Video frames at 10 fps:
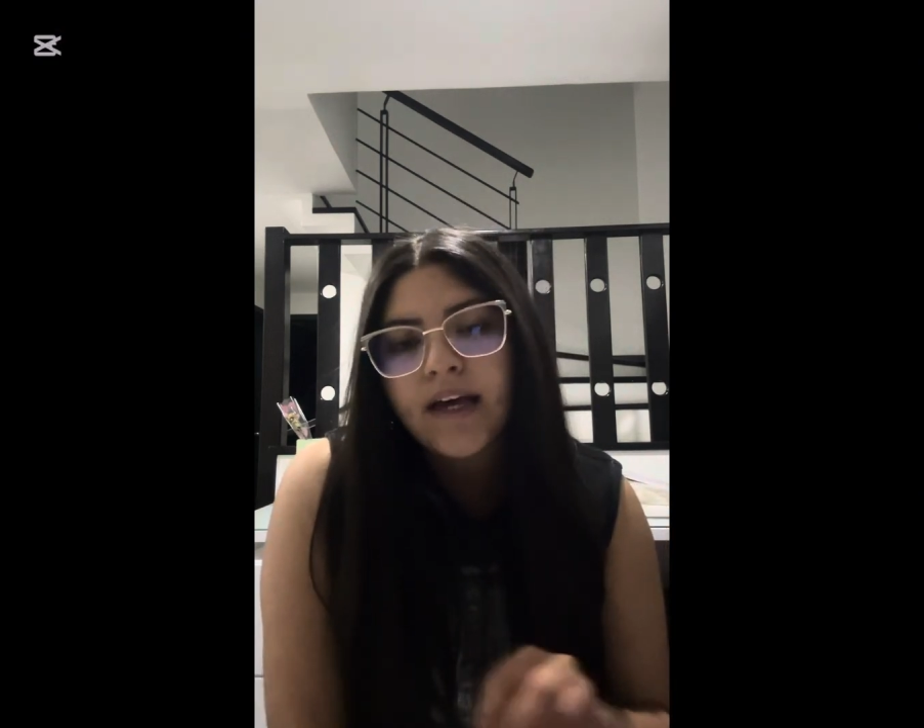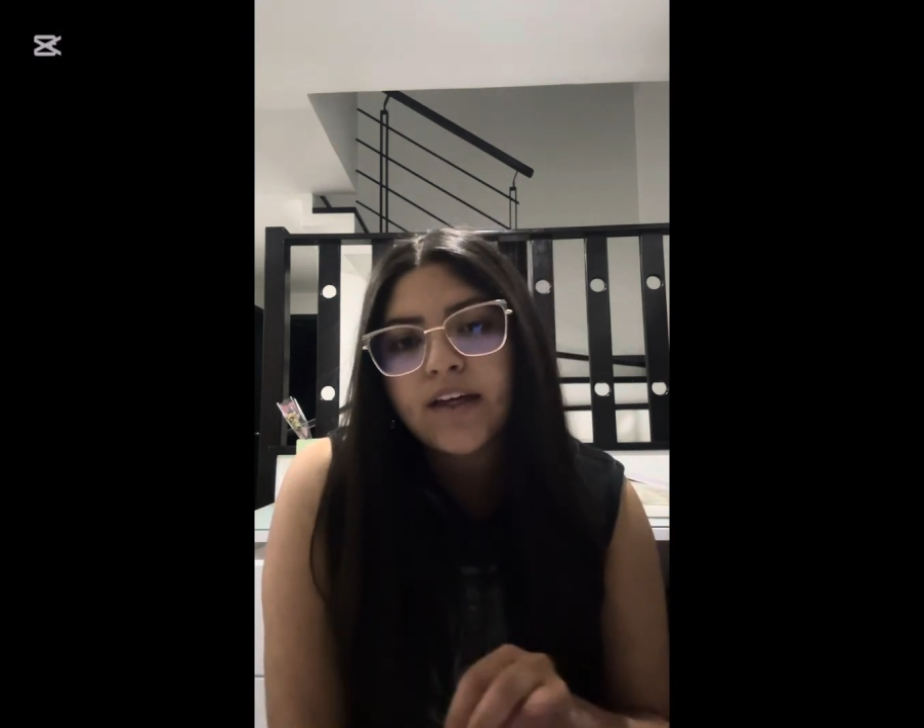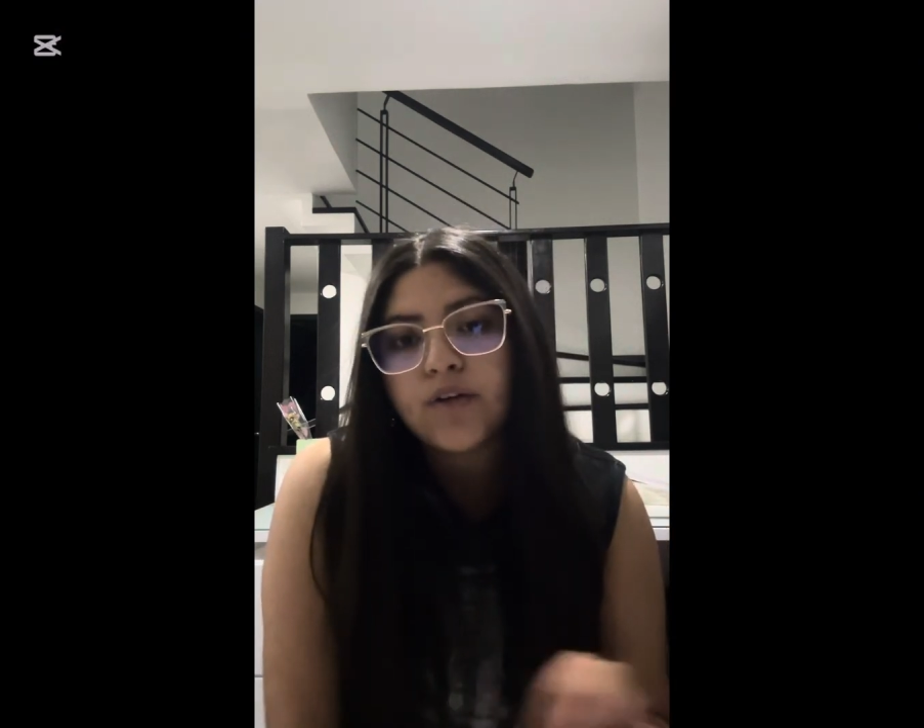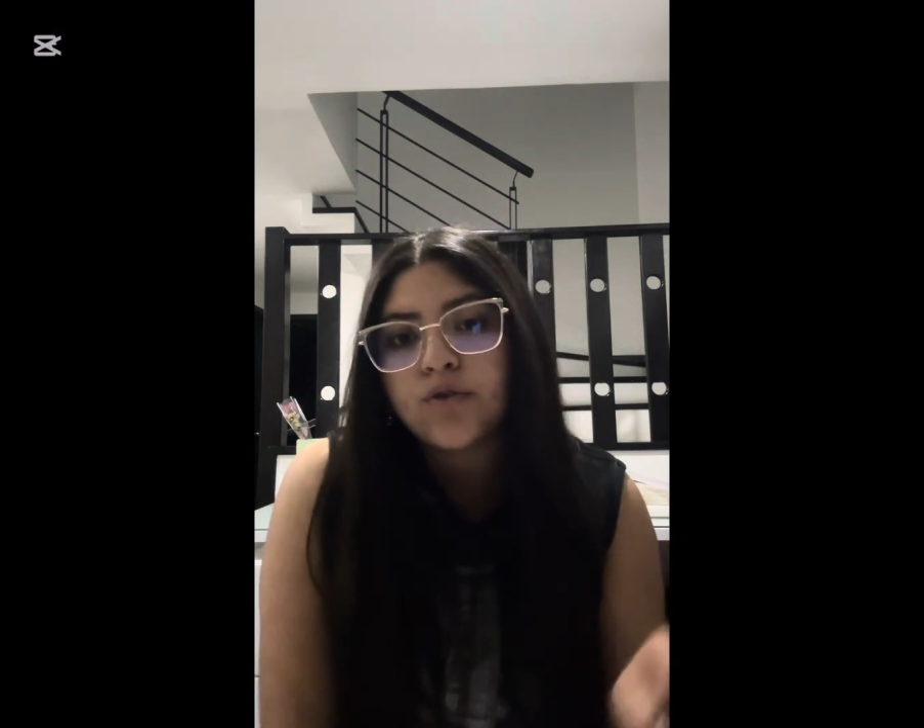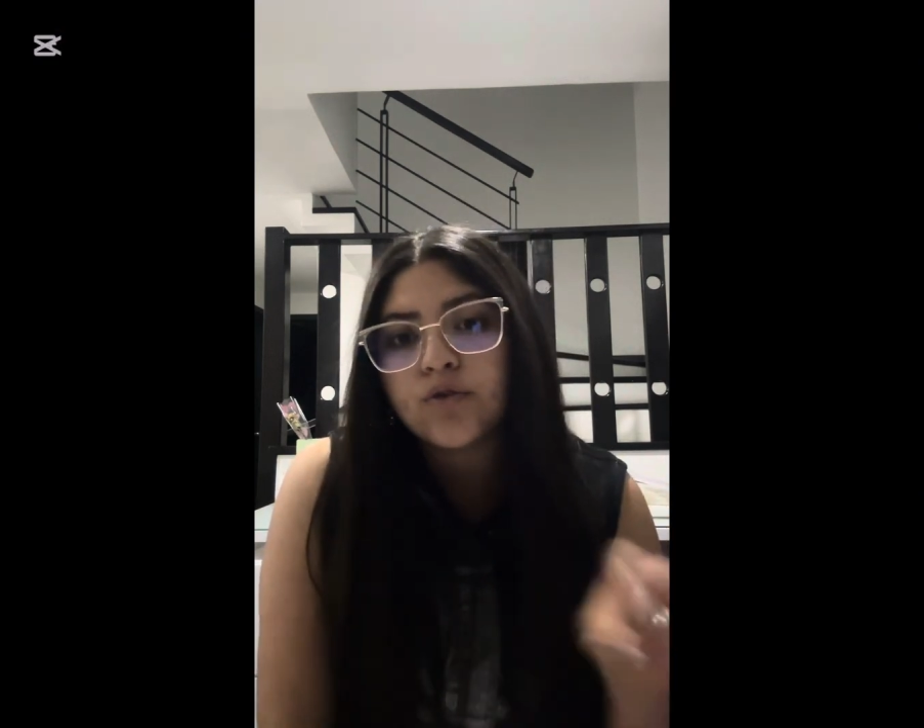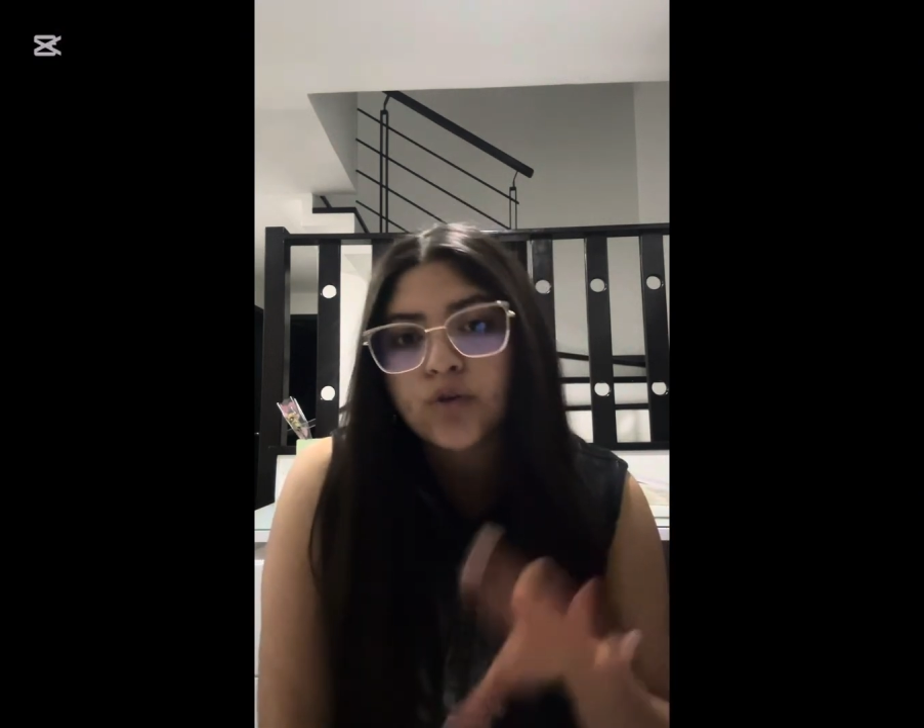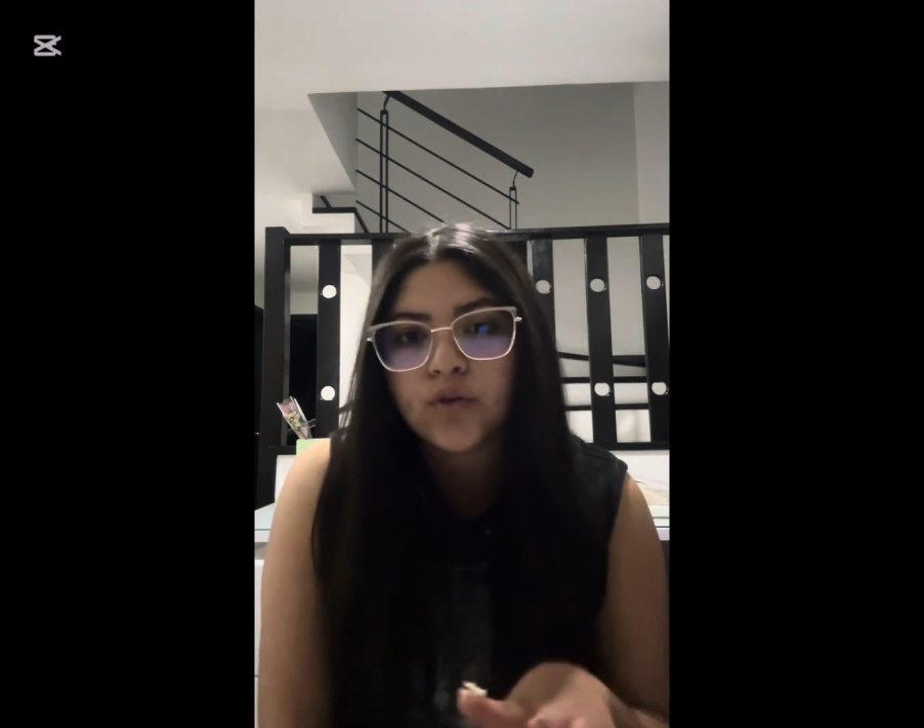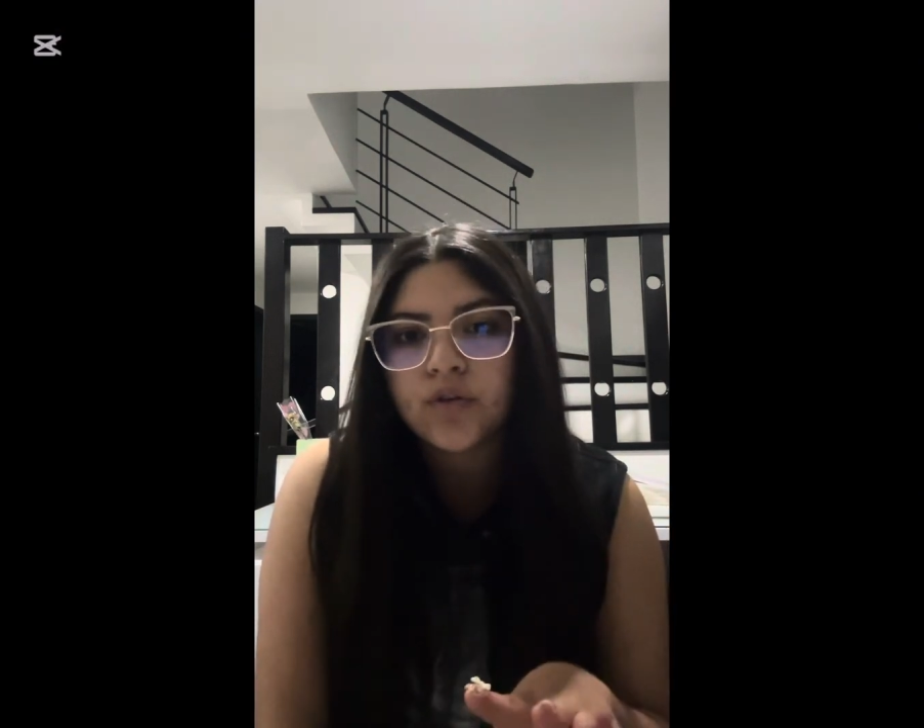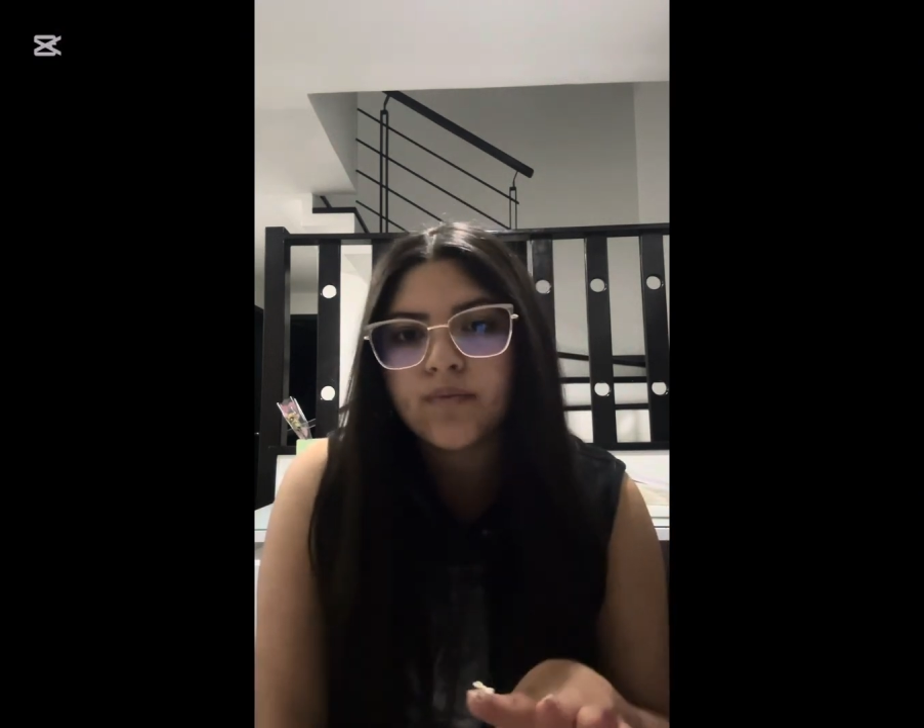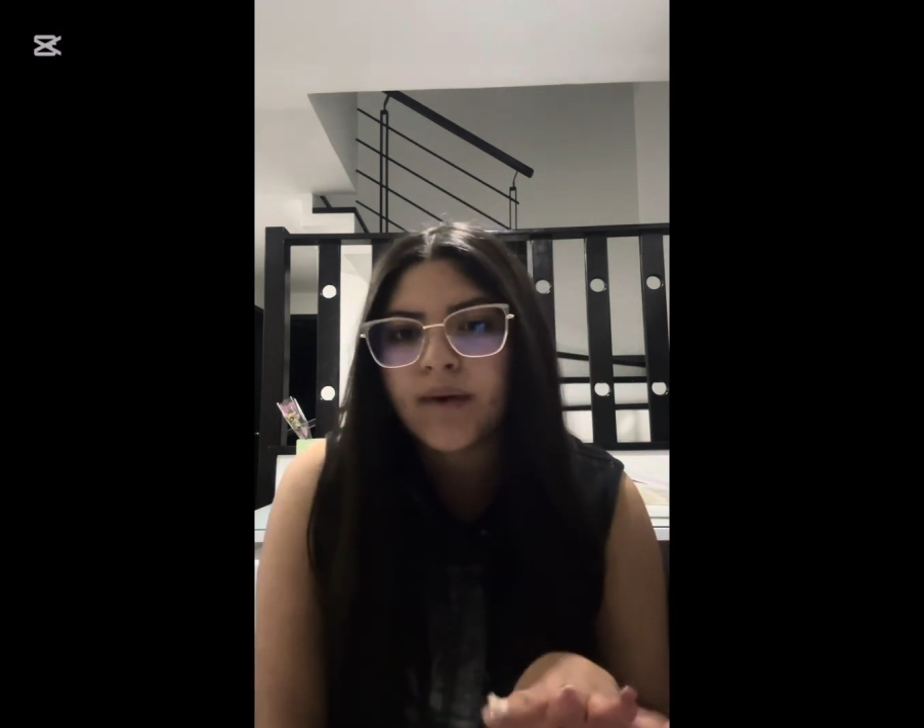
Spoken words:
I use could,